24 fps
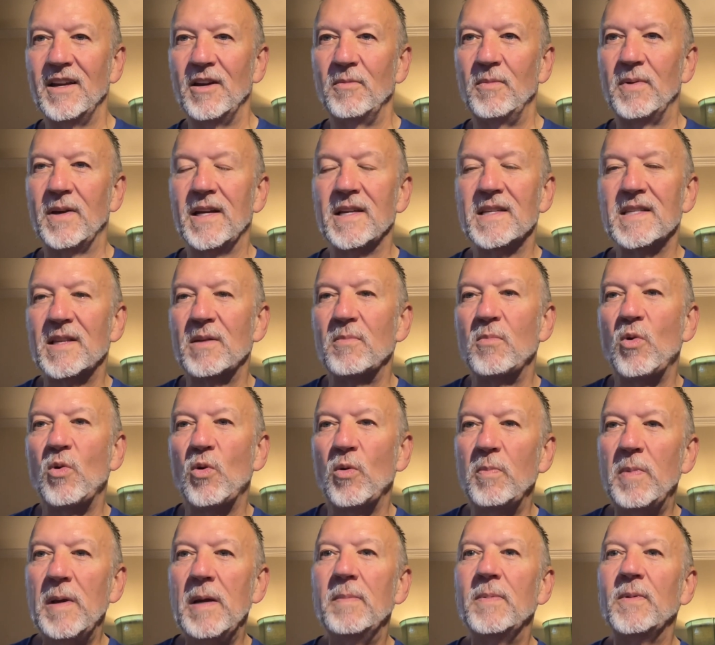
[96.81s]
Because the more
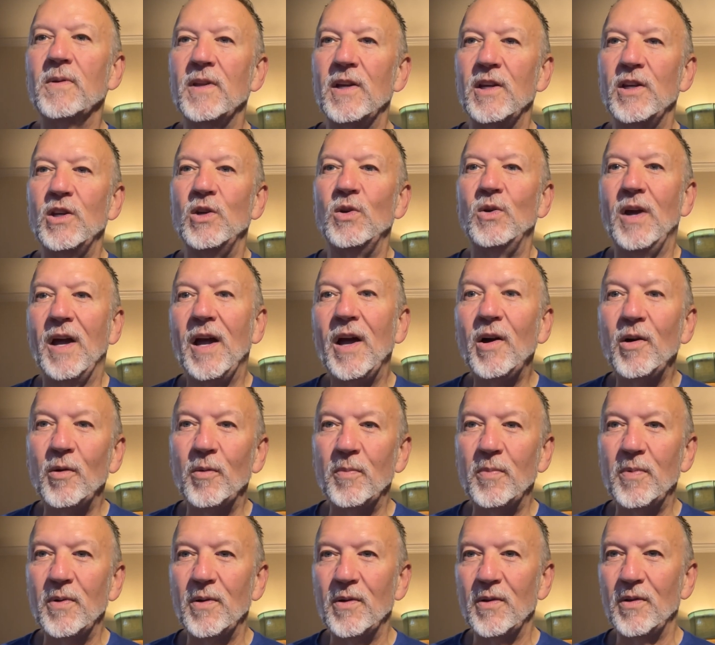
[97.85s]
people that you
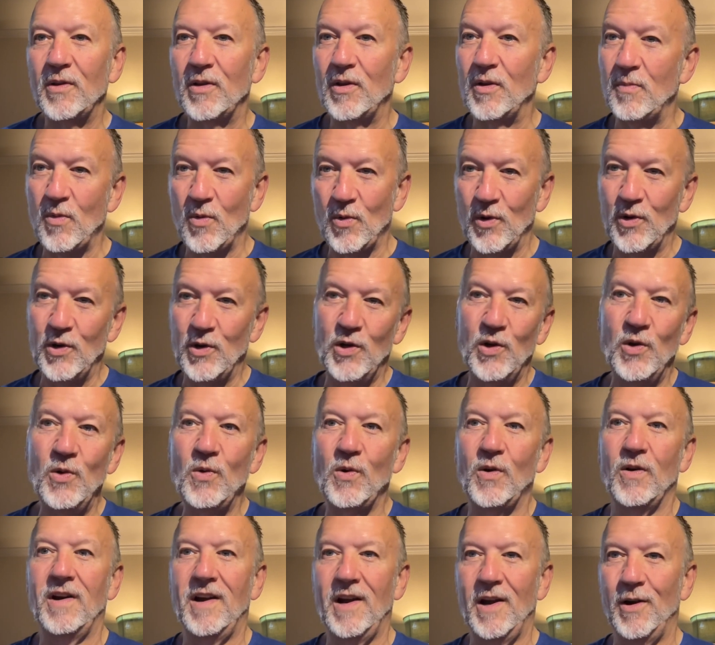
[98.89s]
help, the more you
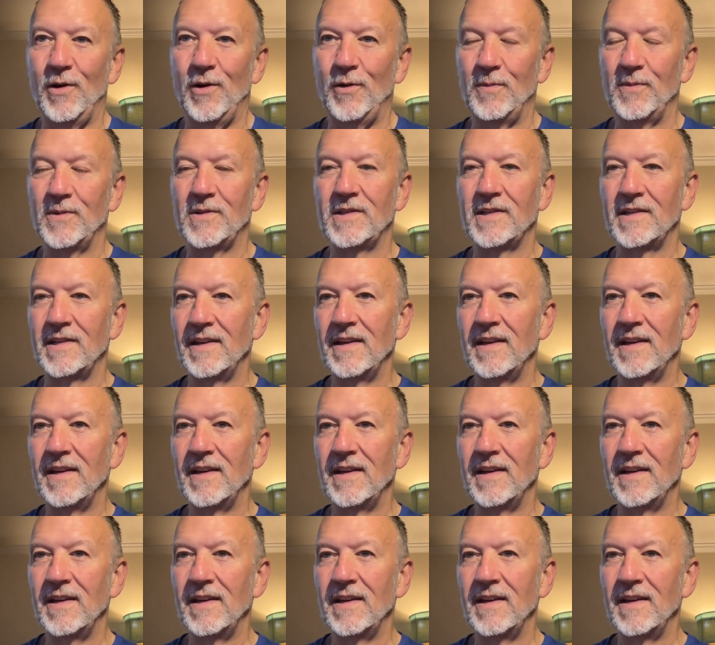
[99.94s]
are helped.